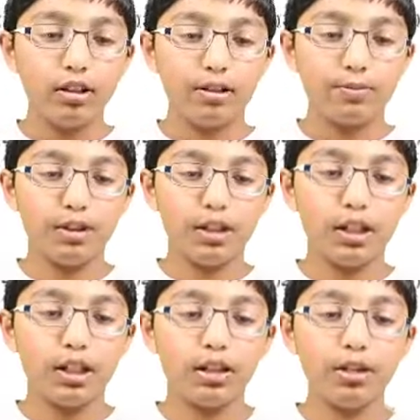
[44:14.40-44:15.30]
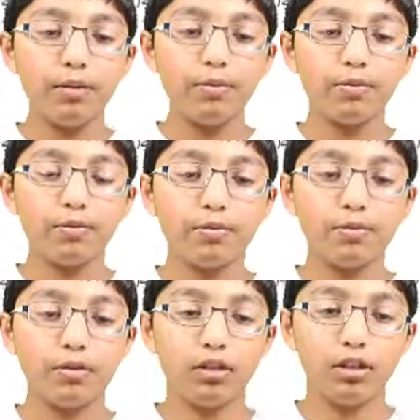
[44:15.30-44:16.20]
Let's press enter,
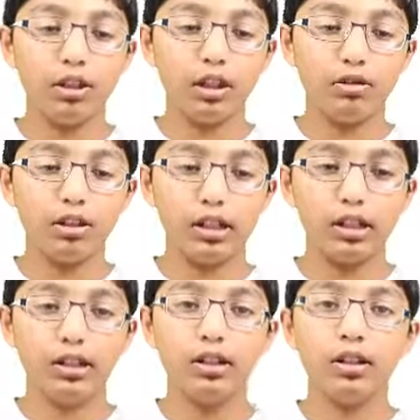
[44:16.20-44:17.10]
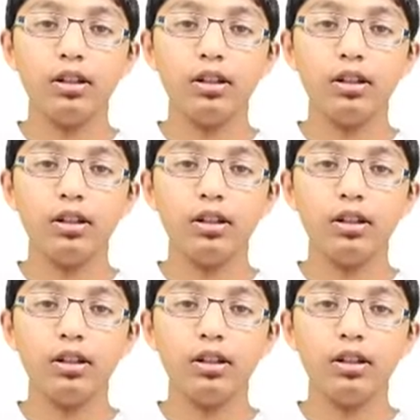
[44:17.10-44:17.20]
and enter again.